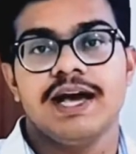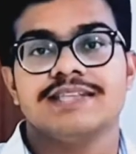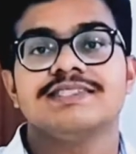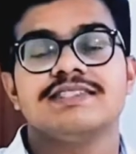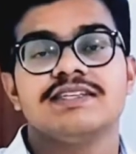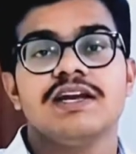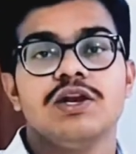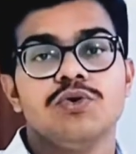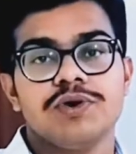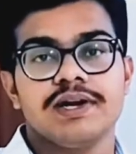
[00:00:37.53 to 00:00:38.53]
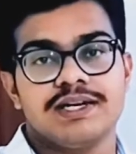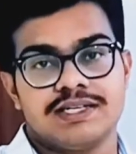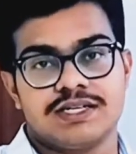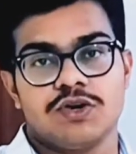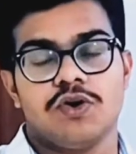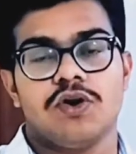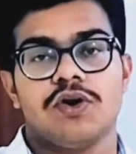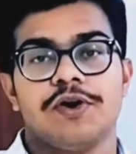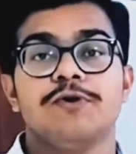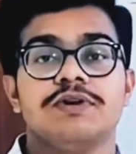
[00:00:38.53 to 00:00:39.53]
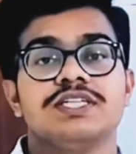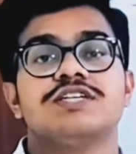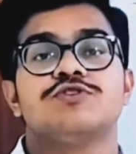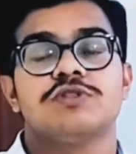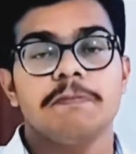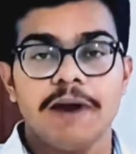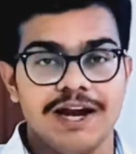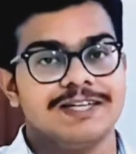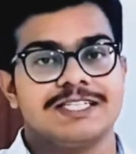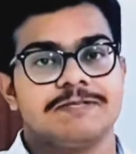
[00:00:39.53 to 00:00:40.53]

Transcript: essential nutrient or nutrition to the plants.